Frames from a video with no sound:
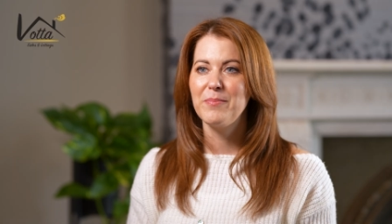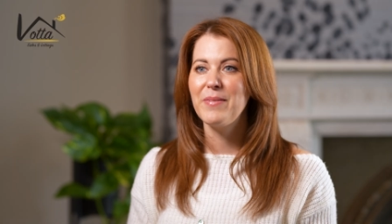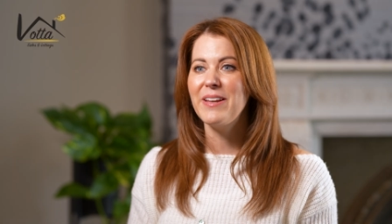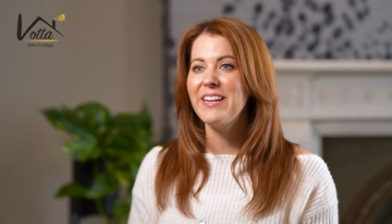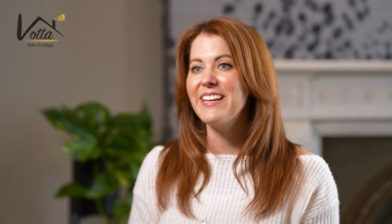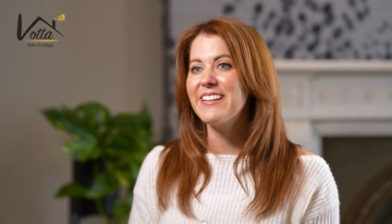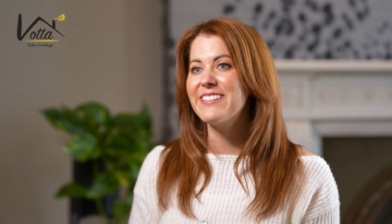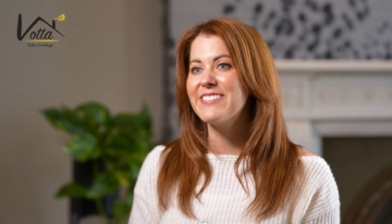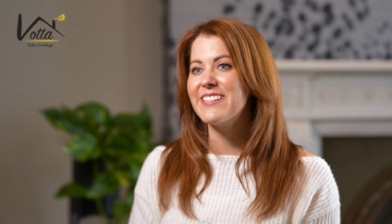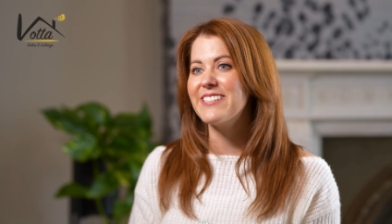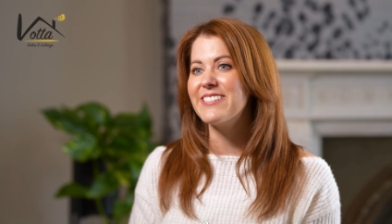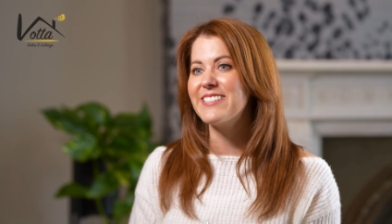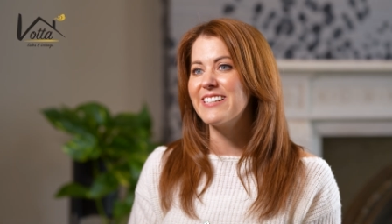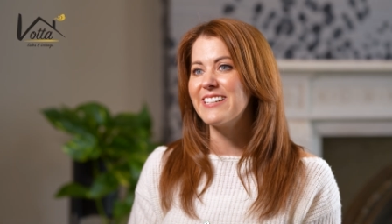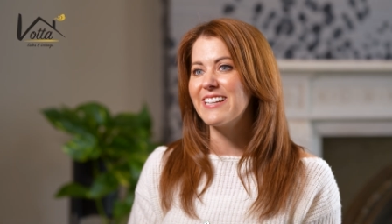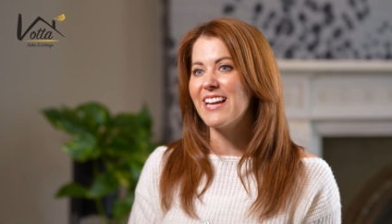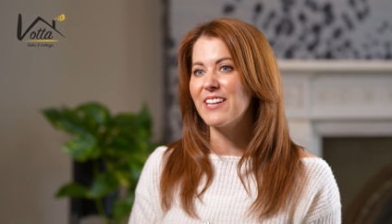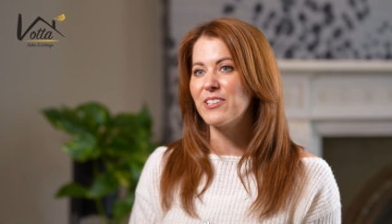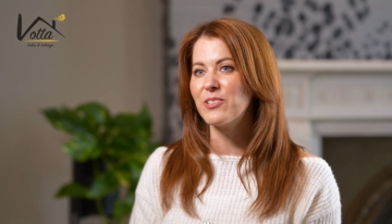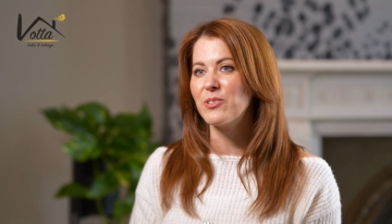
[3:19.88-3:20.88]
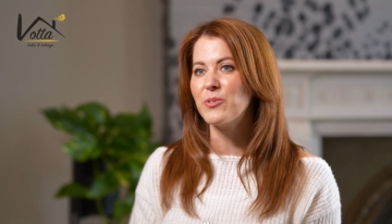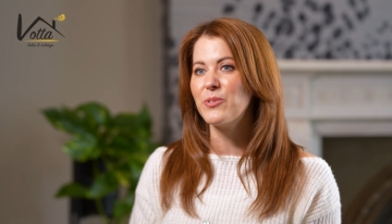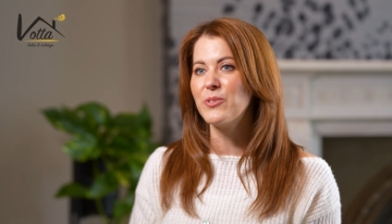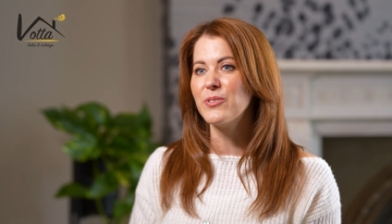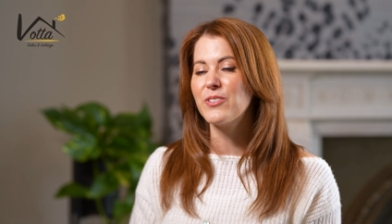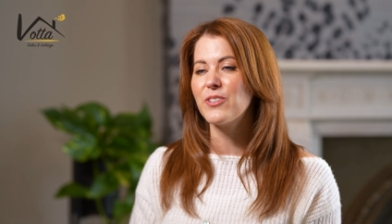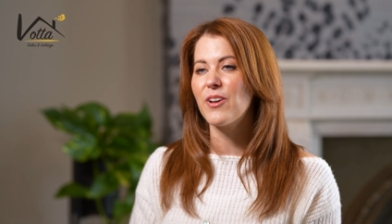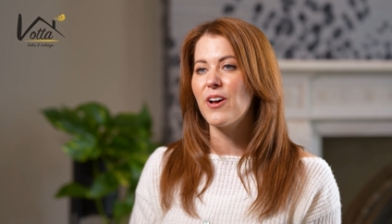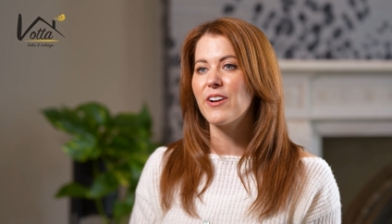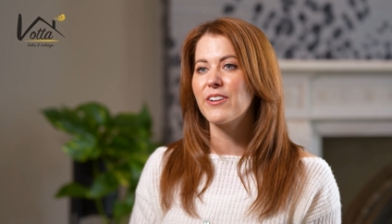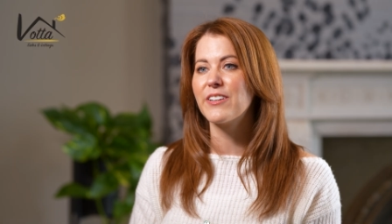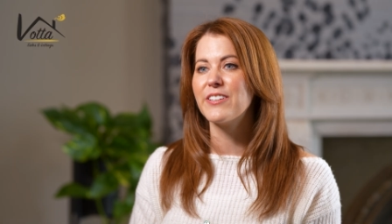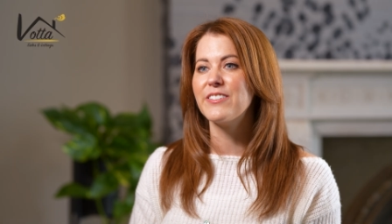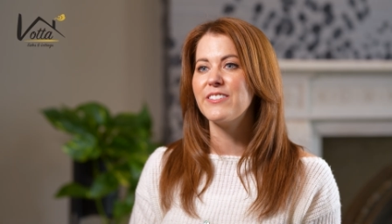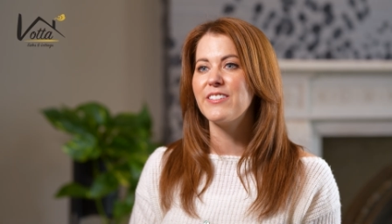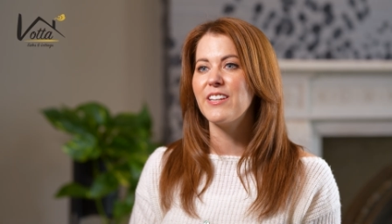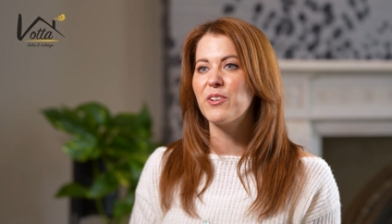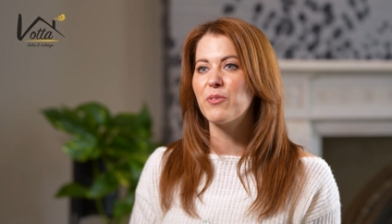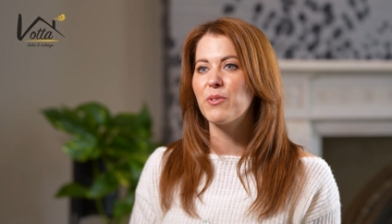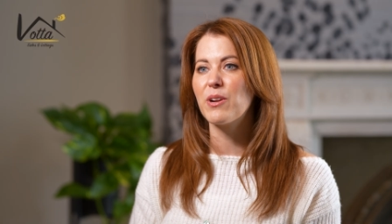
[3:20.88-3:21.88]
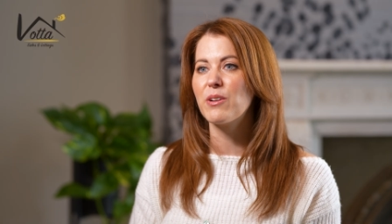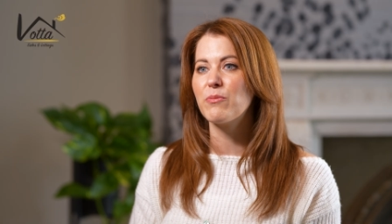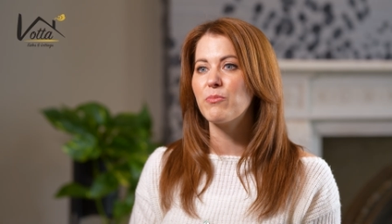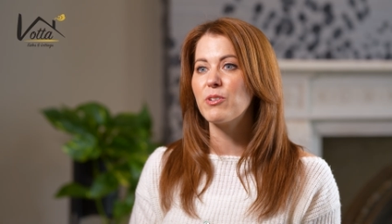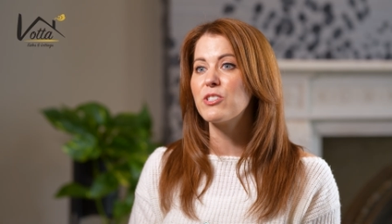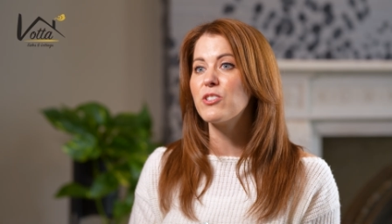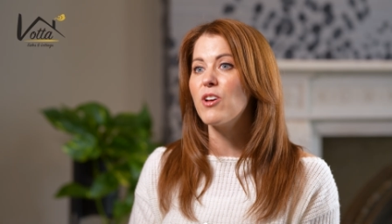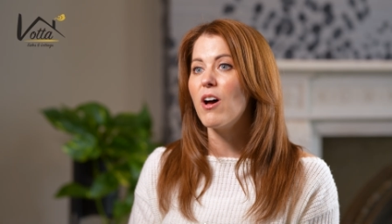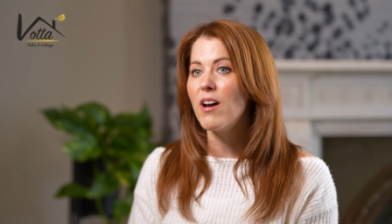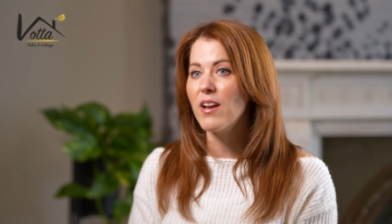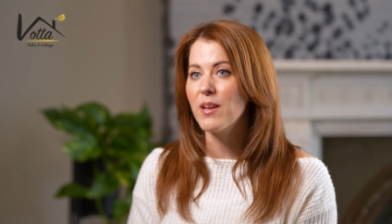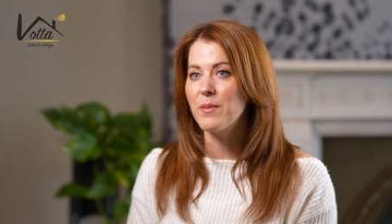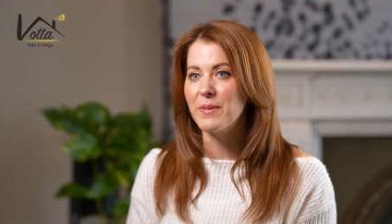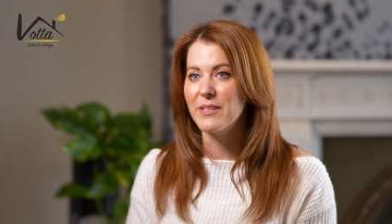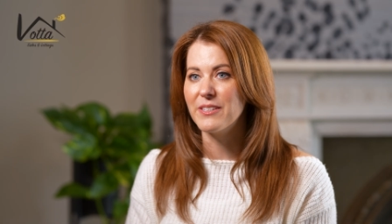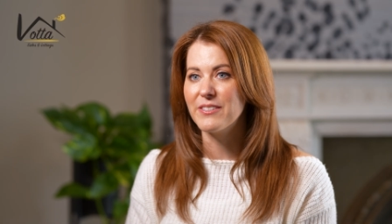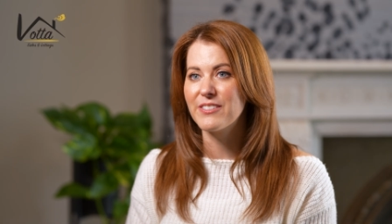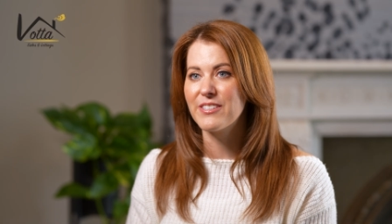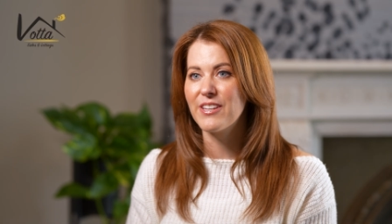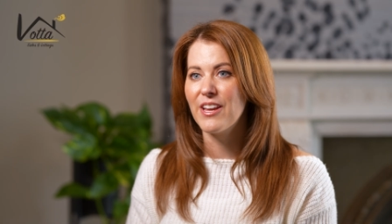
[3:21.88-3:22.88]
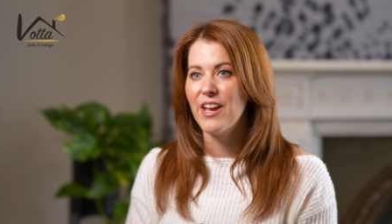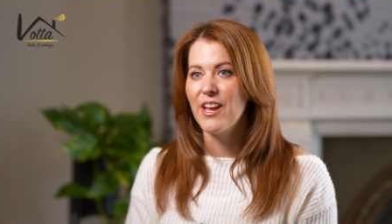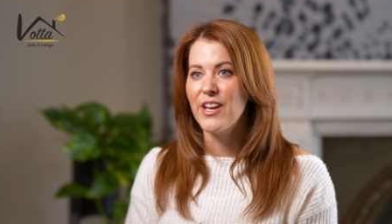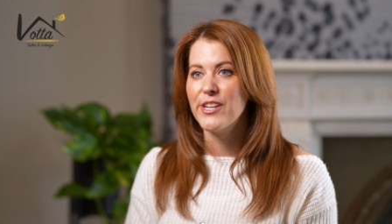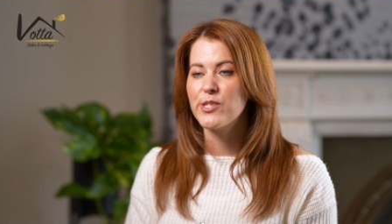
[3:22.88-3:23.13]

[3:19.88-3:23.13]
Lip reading: Many existing landlords are considering retirement,